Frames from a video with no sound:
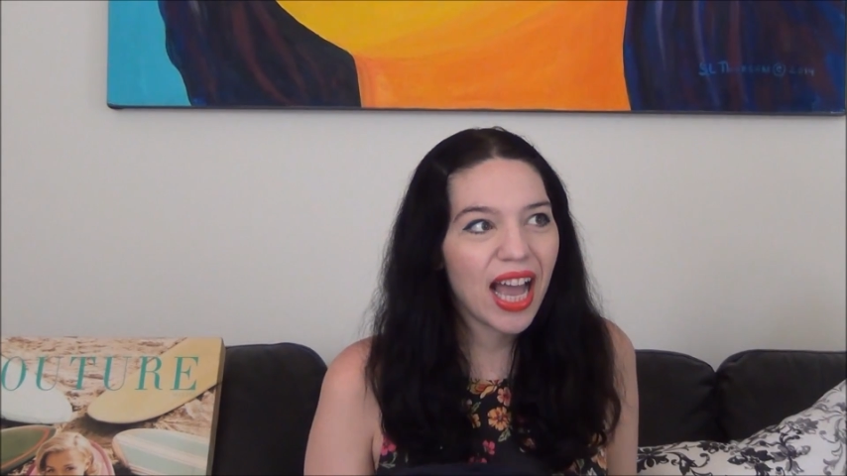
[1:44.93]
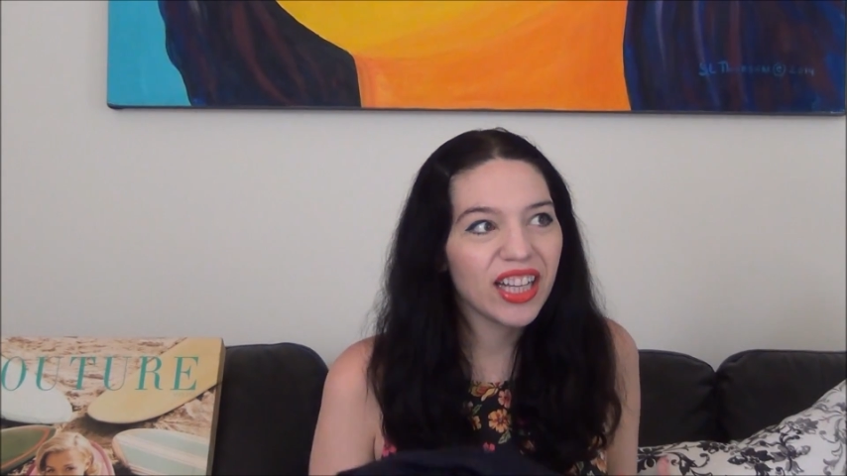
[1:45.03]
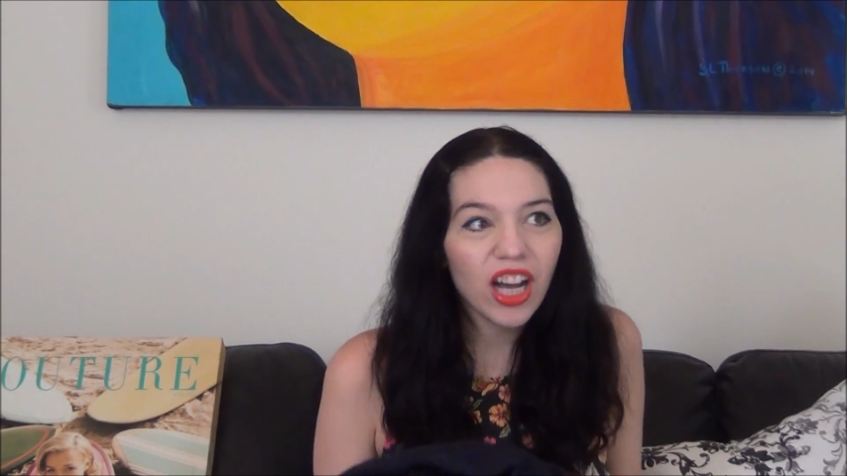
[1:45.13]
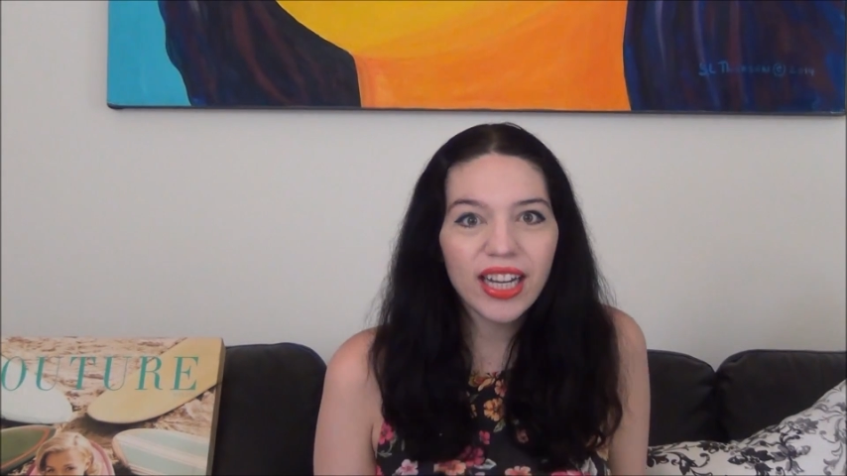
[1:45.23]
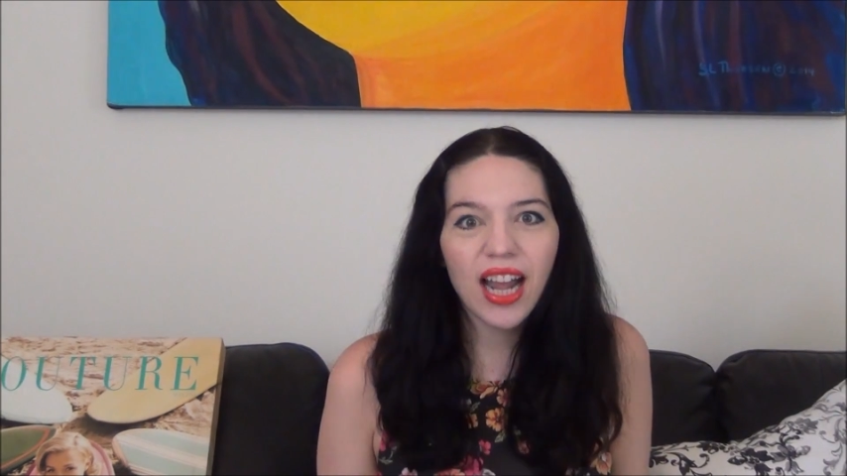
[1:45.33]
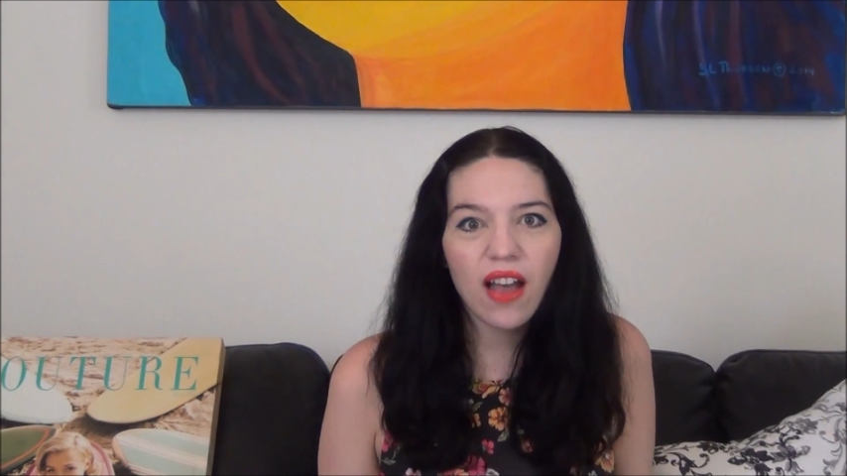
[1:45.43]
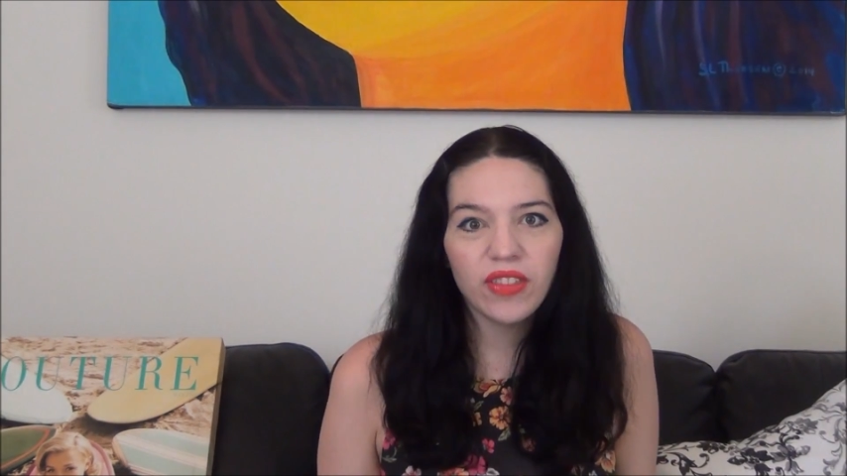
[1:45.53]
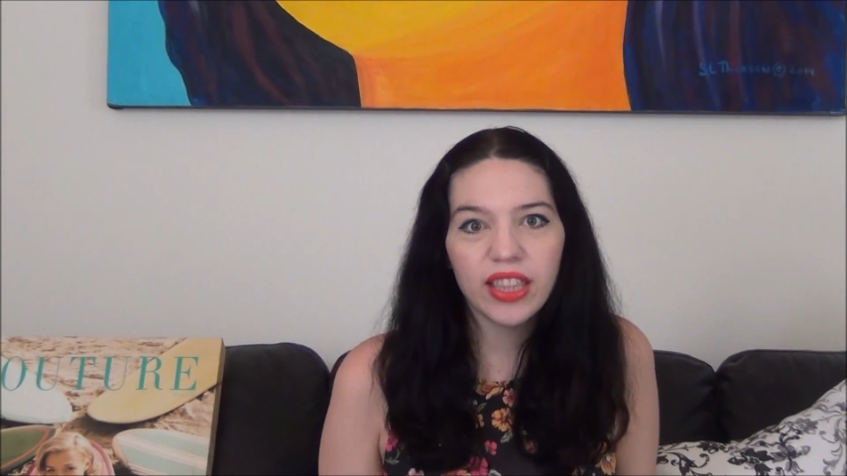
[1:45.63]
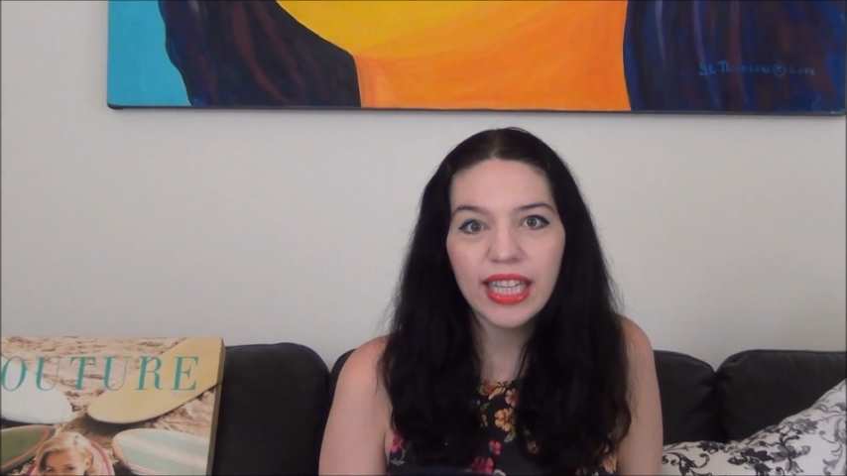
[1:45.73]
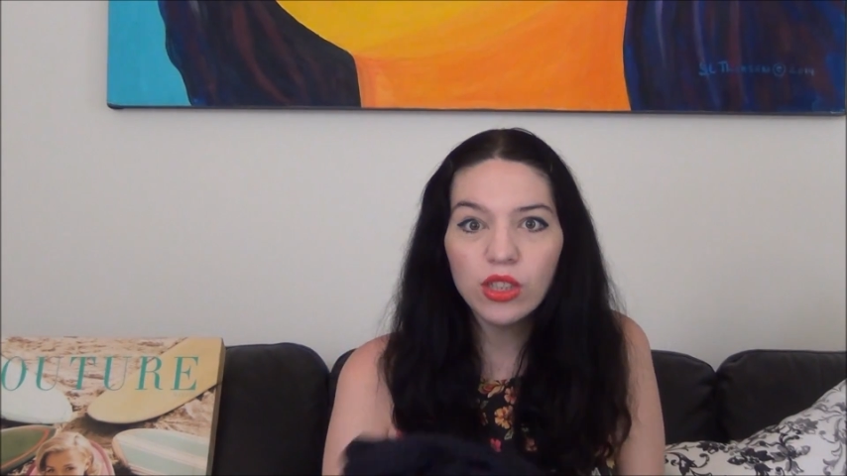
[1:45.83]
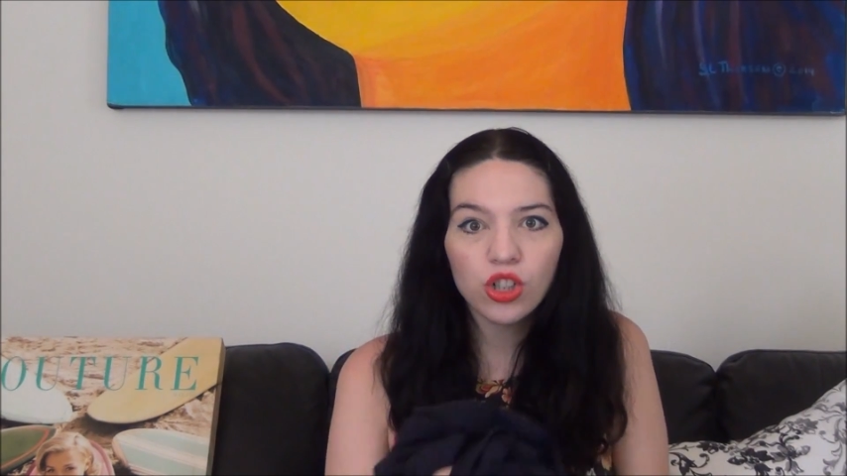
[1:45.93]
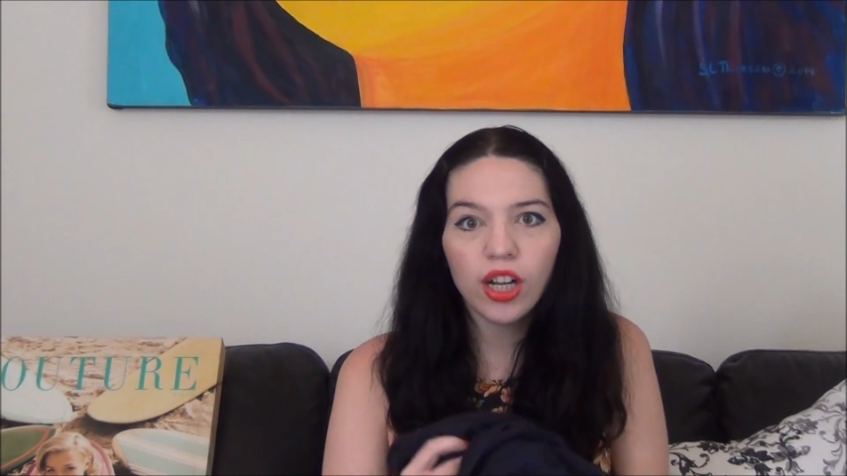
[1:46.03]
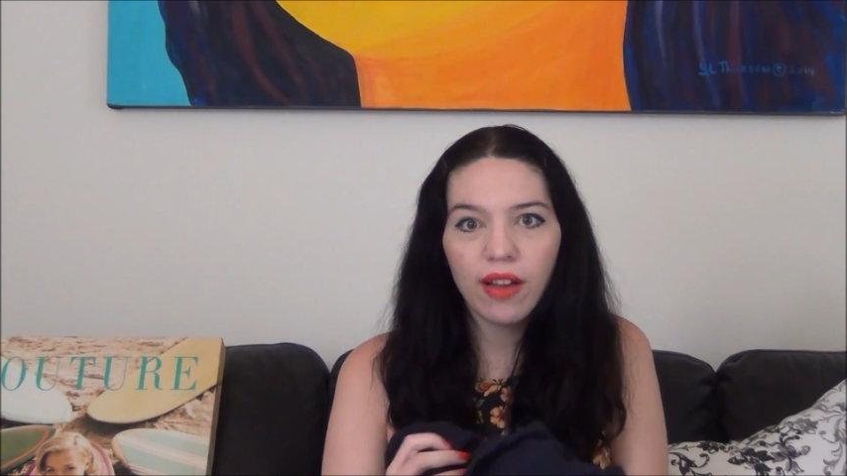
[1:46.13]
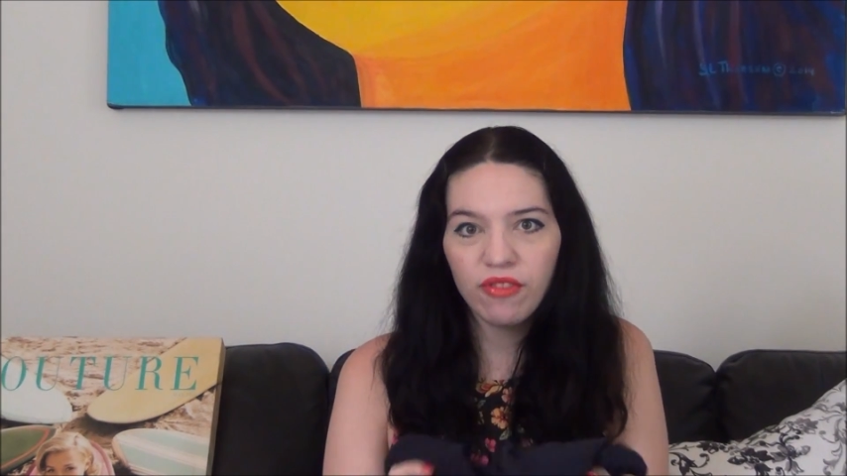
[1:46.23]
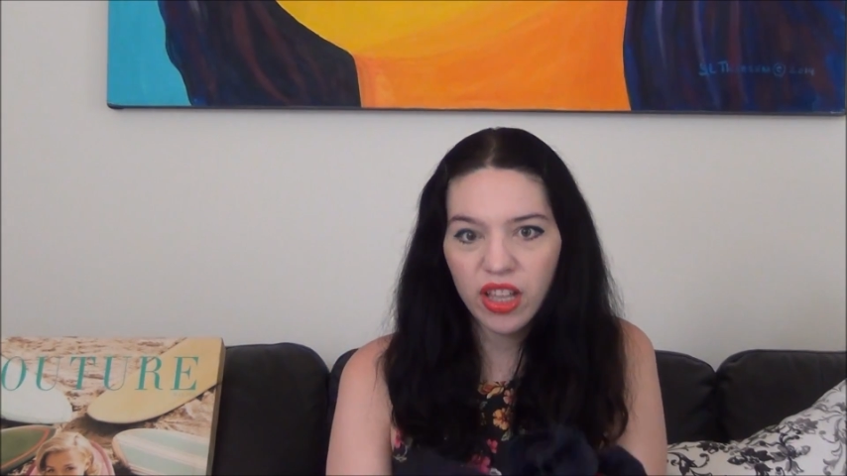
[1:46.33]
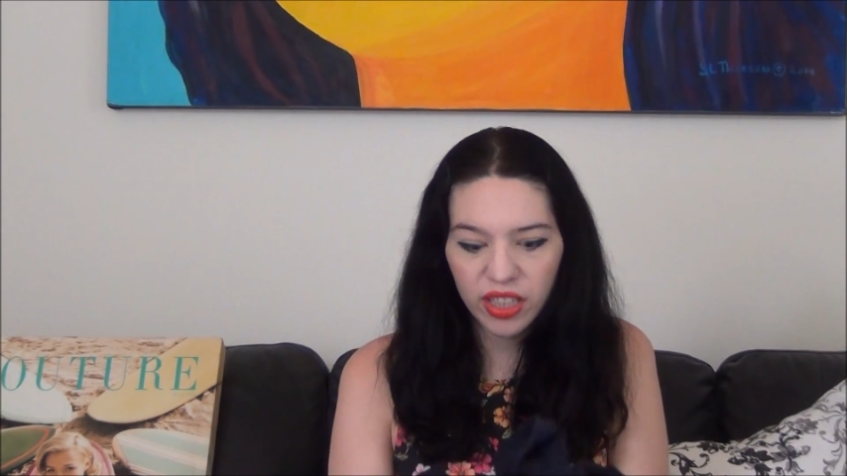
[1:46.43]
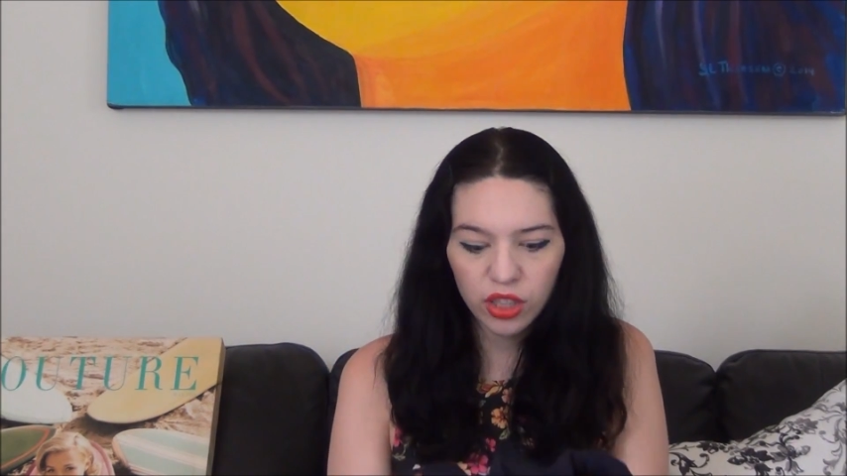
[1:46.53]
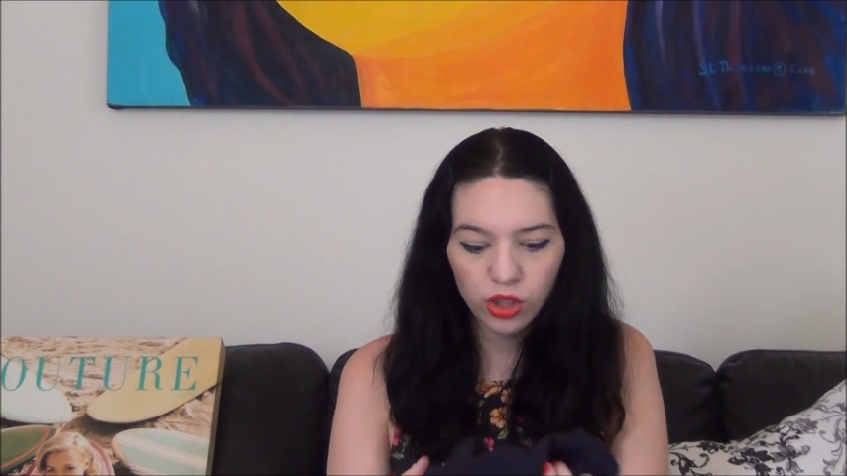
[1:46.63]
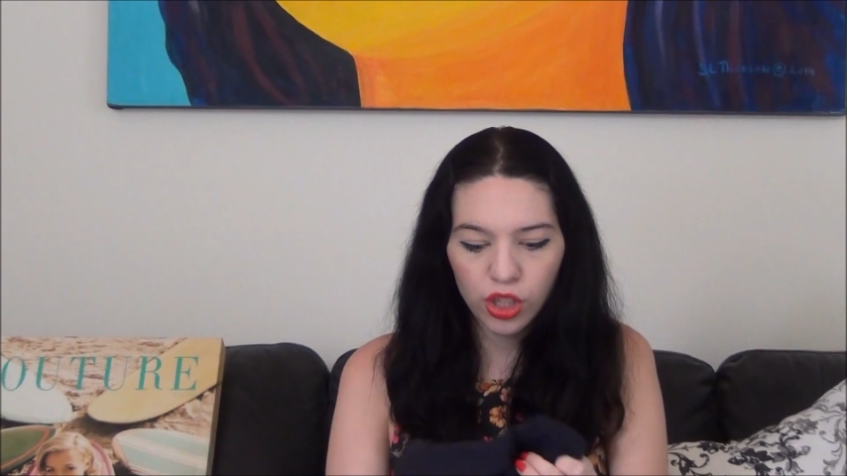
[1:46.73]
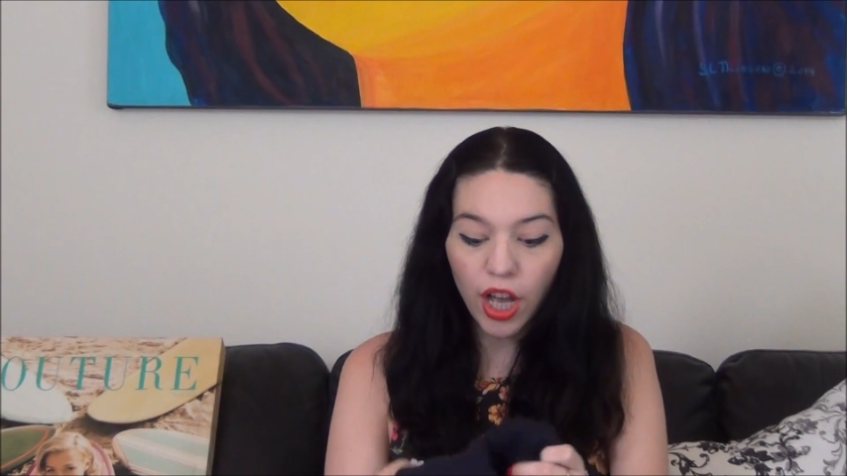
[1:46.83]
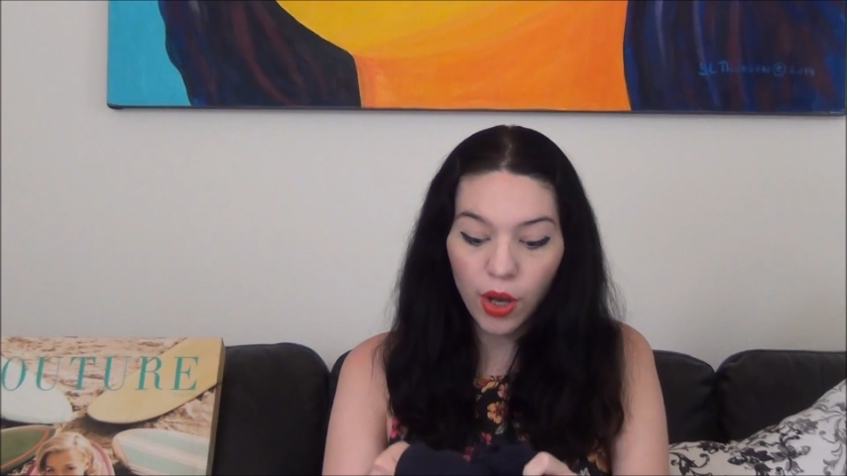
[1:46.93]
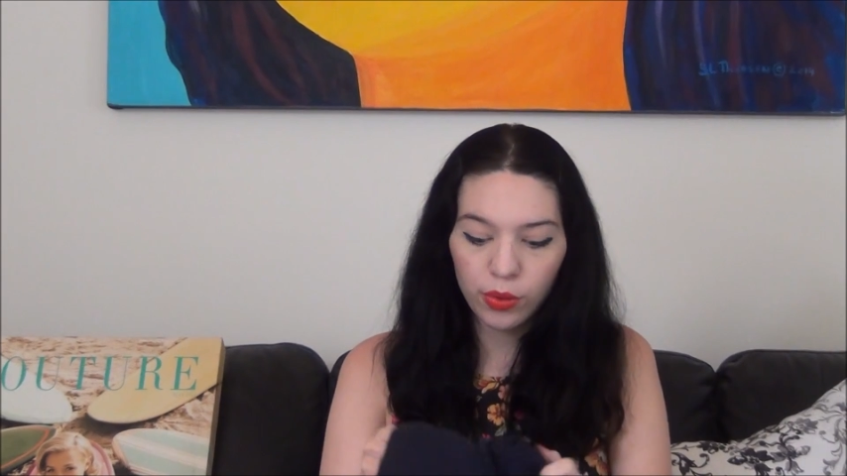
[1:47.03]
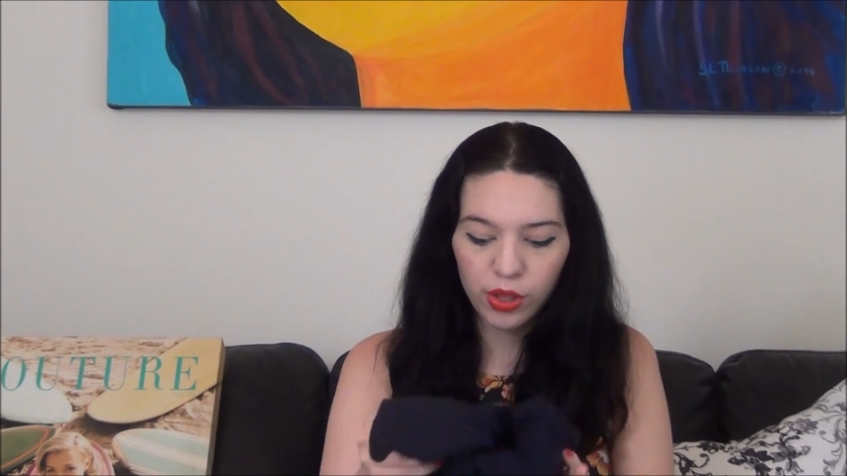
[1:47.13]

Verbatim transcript: I gotta have the things or I'll have nothing to sew.